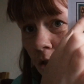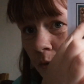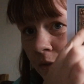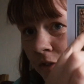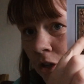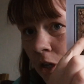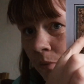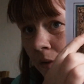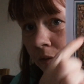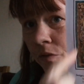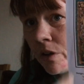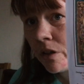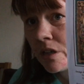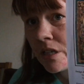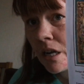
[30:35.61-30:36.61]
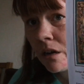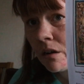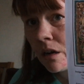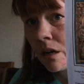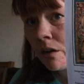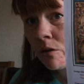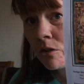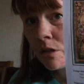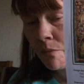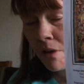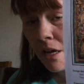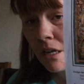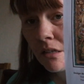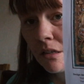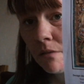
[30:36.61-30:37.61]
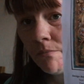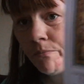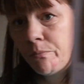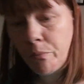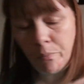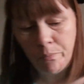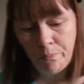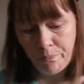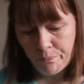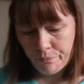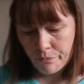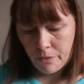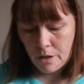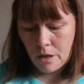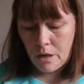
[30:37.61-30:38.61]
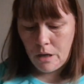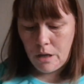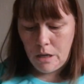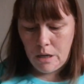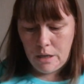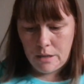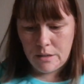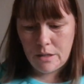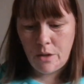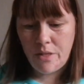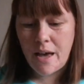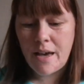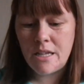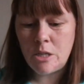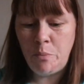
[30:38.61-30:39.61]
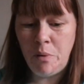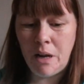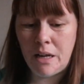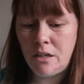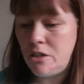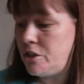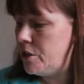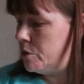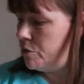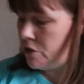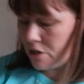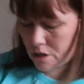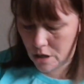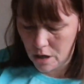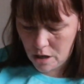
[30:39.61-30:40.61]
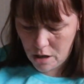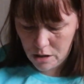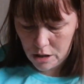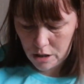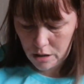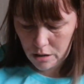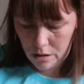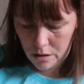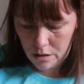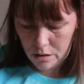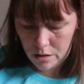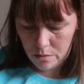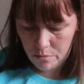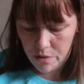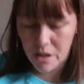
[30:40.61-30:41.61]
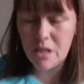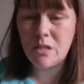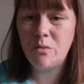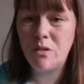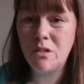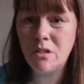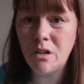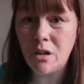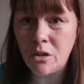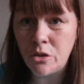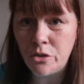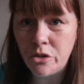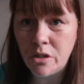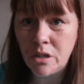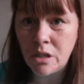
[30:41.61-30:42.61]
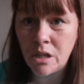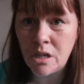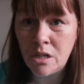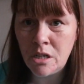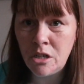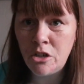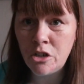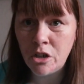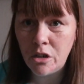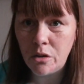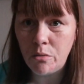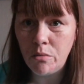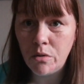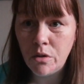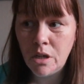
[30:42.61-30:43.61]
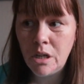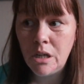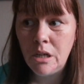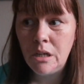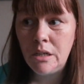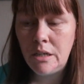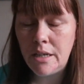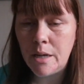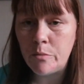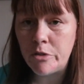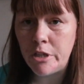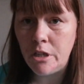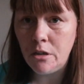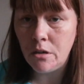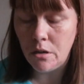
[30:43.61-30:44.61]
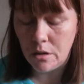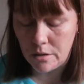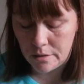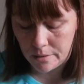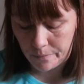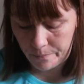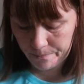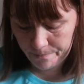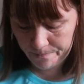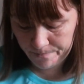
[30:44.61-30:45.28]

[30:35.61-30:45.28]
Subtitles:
Some have gone a bit further down and it looks amazing. So that is a planned new start. But this one's got 192 DMC colours.